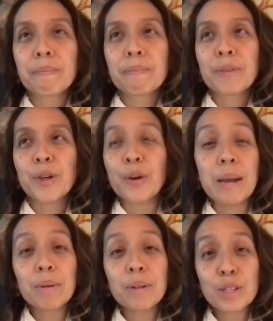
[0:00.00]
you're
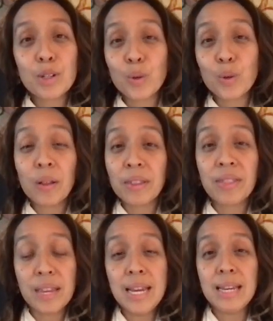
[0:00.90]
able to do all the
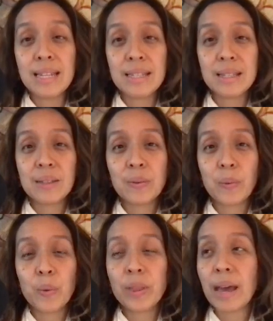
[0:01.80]
things
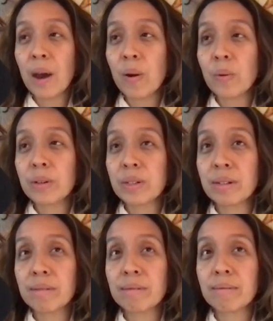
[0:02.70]
without
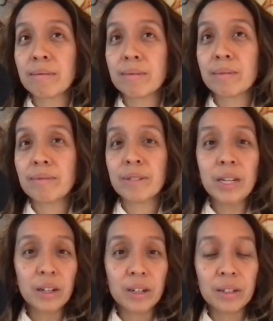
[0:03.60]

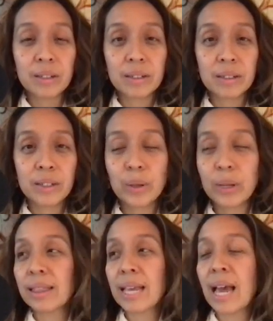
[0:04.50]
fear. You
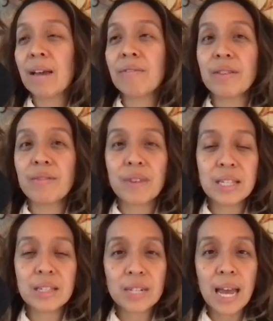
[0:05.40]
can laugh in the
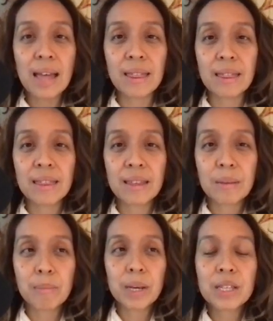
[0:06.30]
face of death
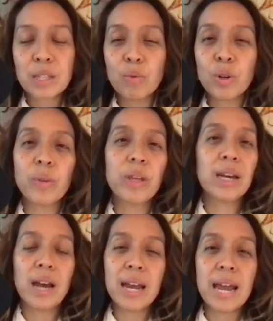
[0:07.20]
because you know that
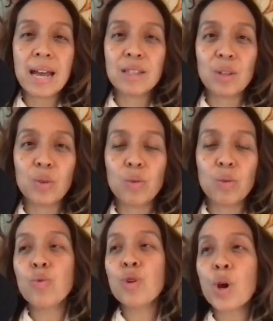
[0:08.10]
God has you.
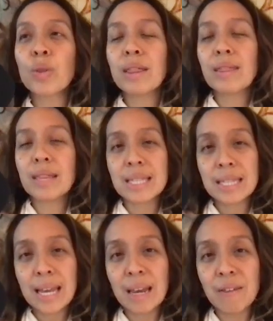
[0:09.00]
You know that this
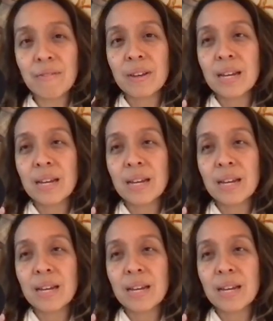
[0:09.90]
life